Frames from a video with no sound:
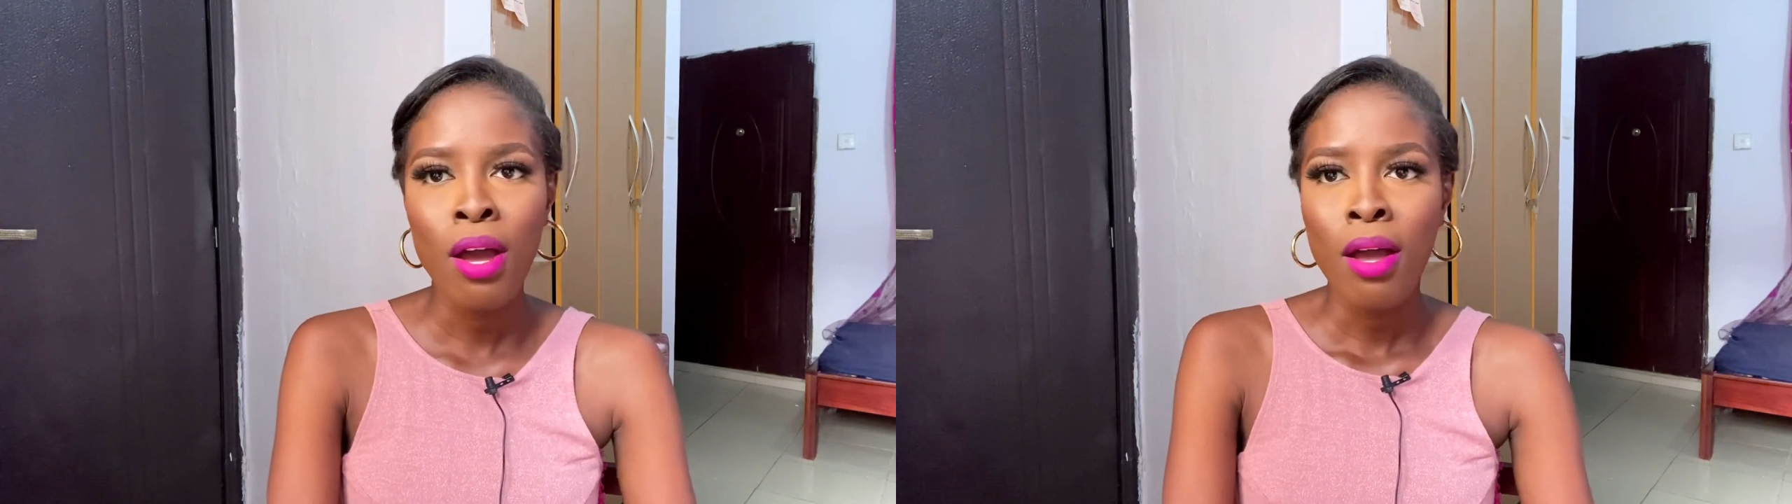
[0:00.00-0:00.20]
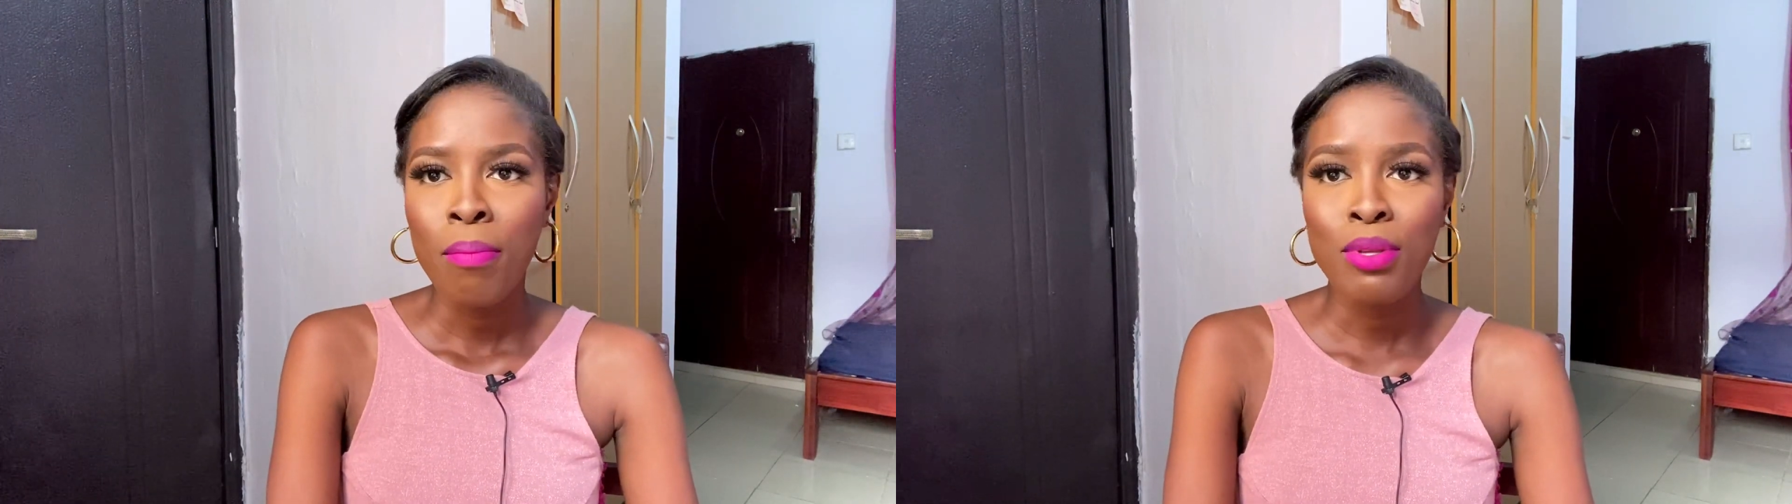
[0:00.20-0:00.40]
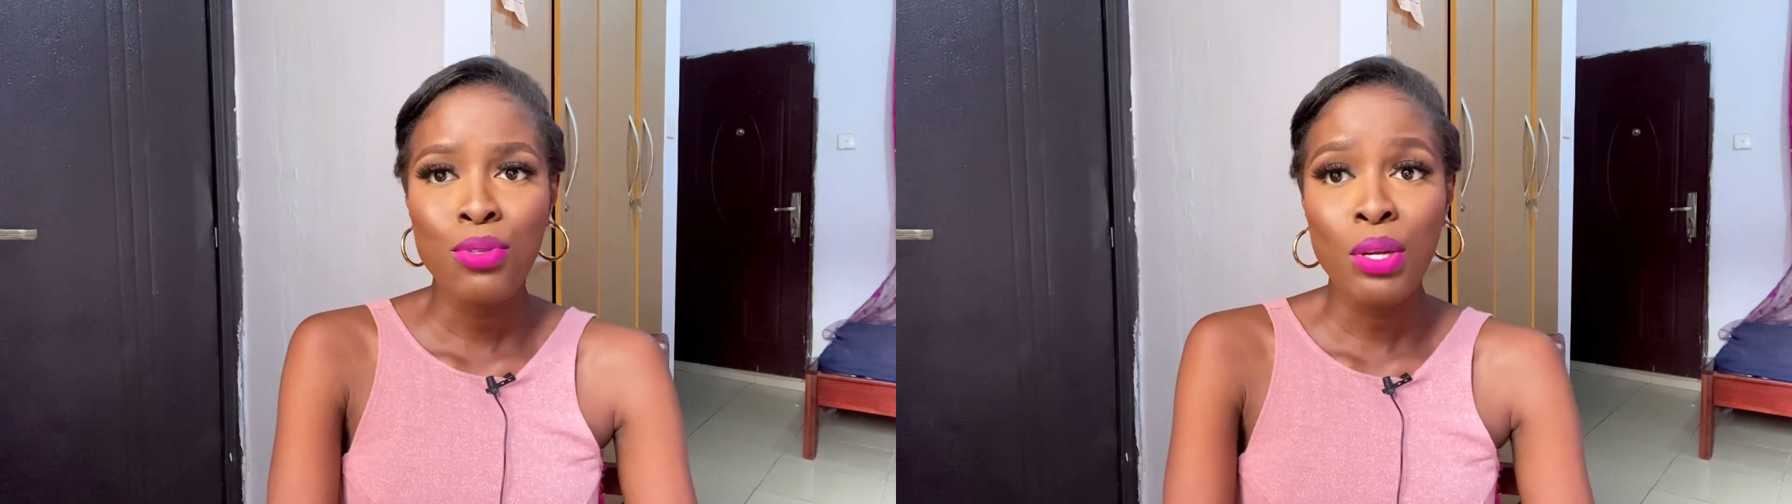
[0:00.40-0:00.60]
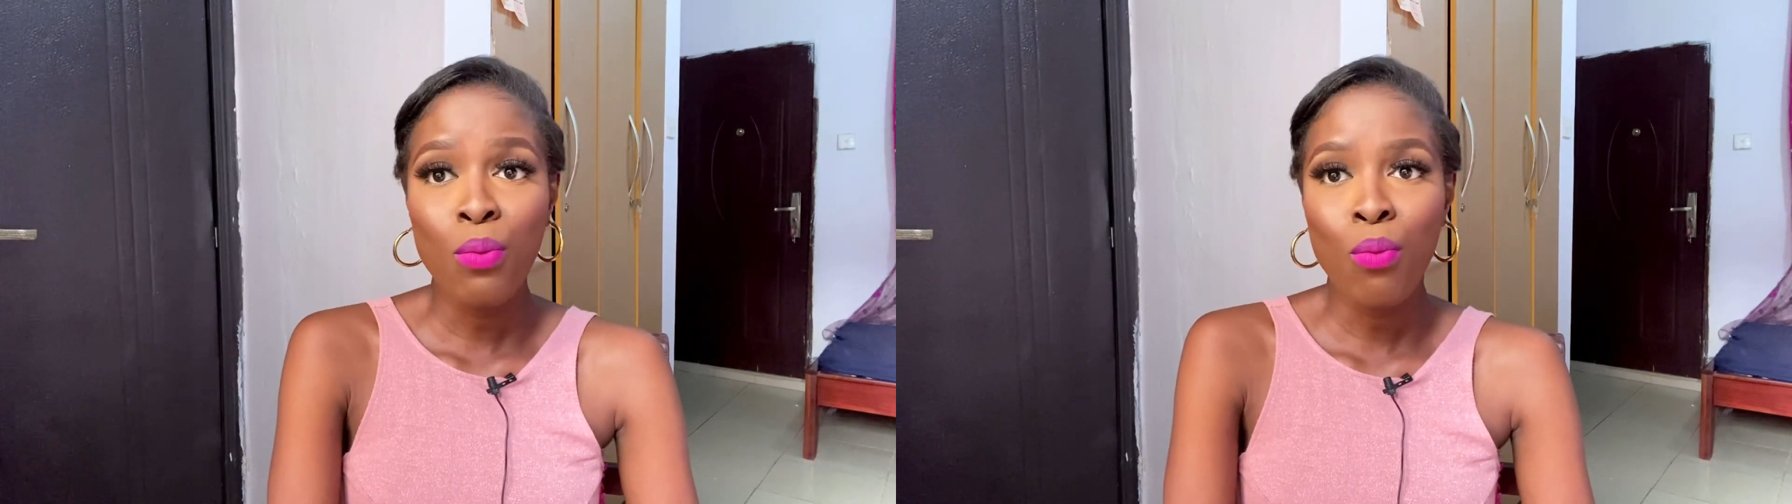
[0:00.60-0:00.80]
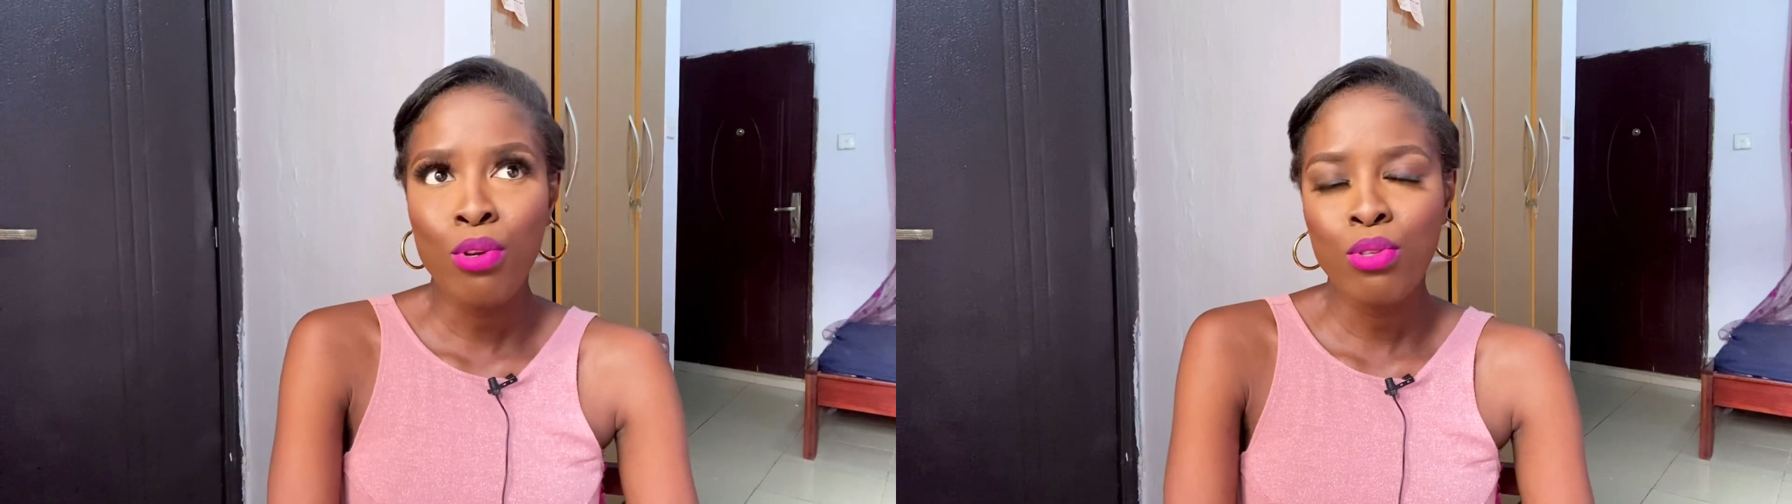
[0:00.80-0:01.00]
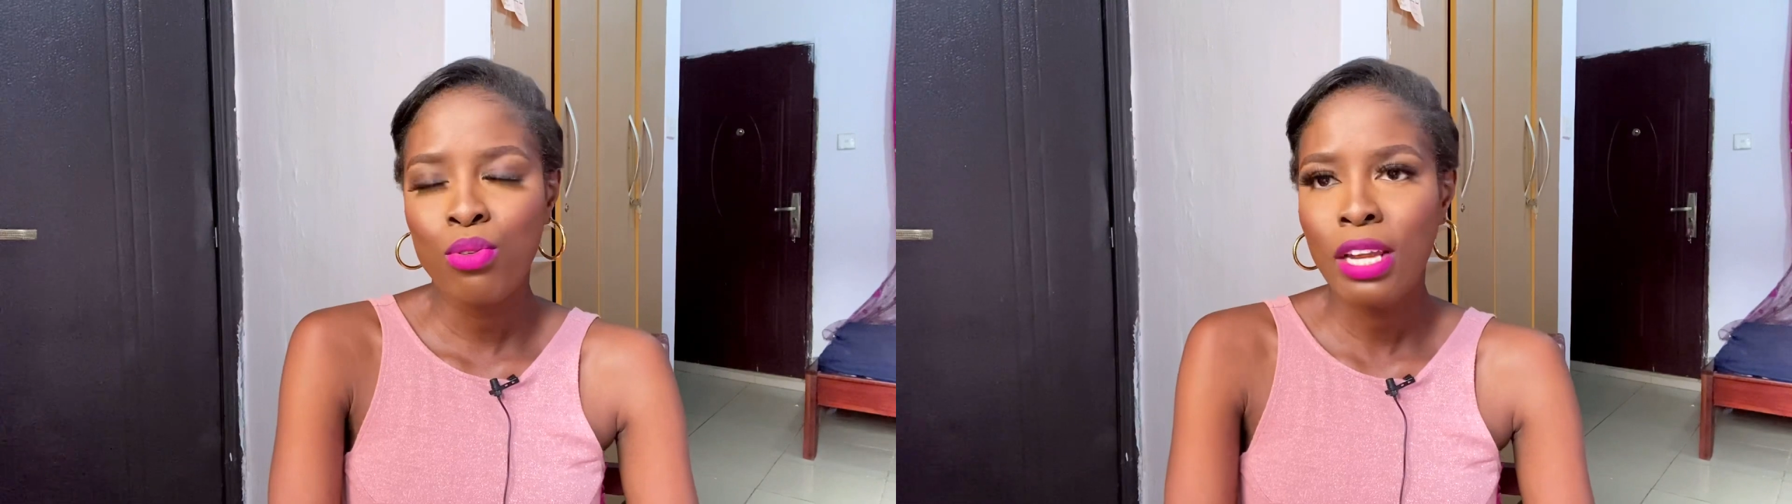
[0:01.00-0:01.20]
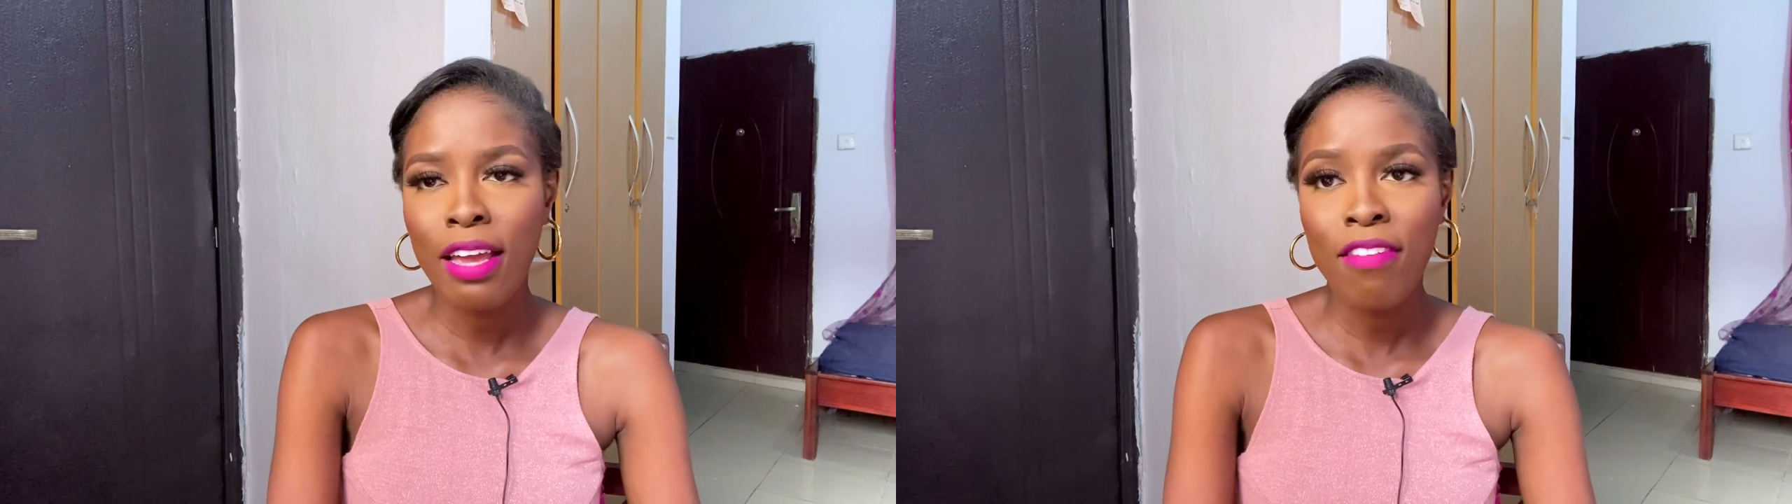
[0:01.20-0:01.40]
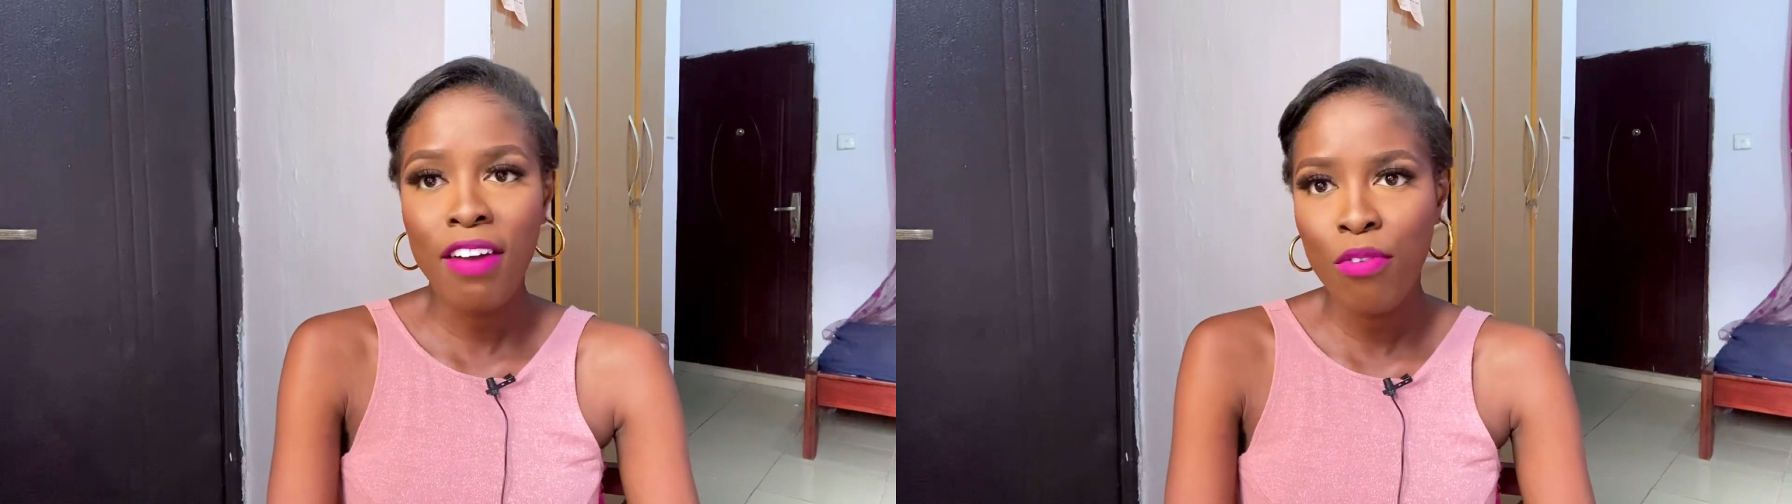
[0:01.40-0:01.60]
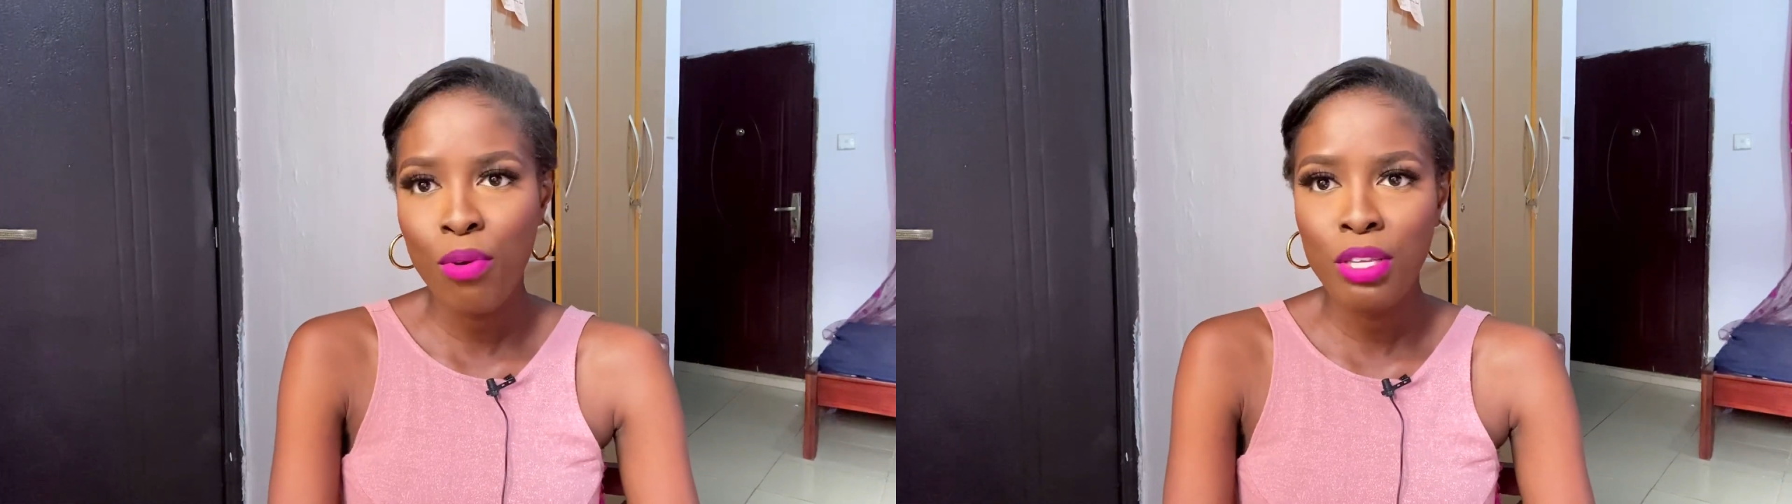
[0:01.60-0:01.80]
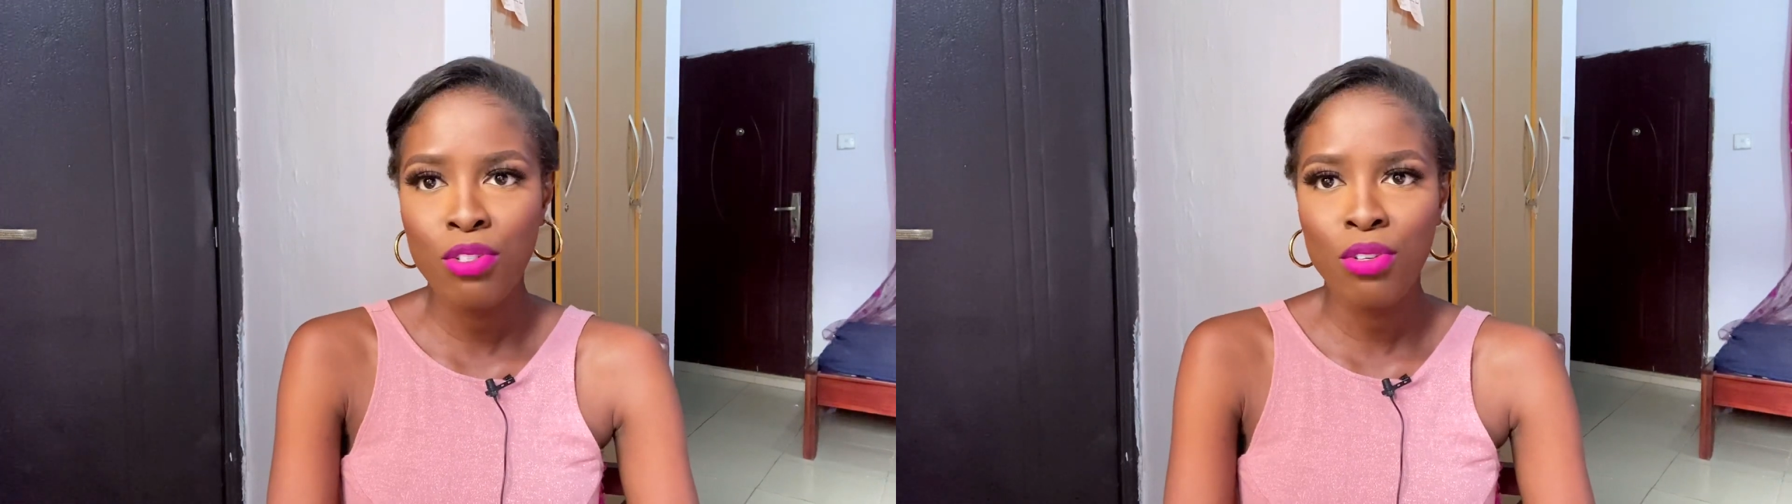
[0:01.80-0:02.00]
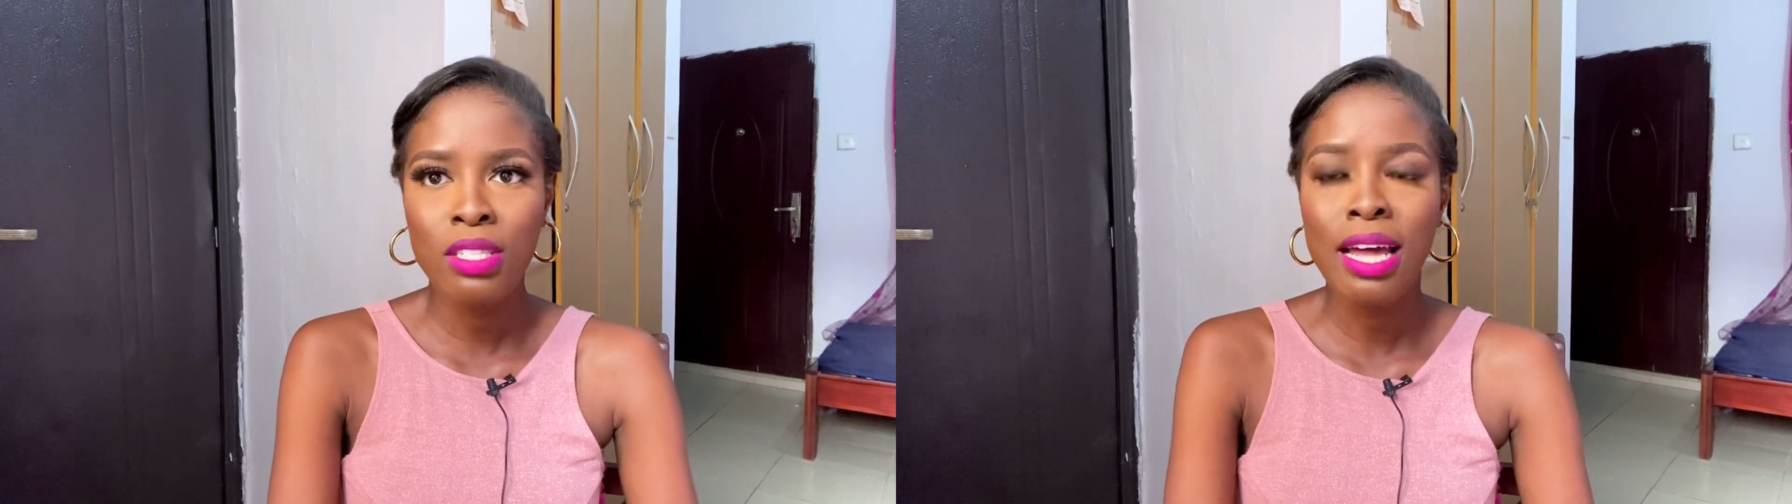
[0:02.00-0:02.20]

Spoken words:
between 1 to like 5 questions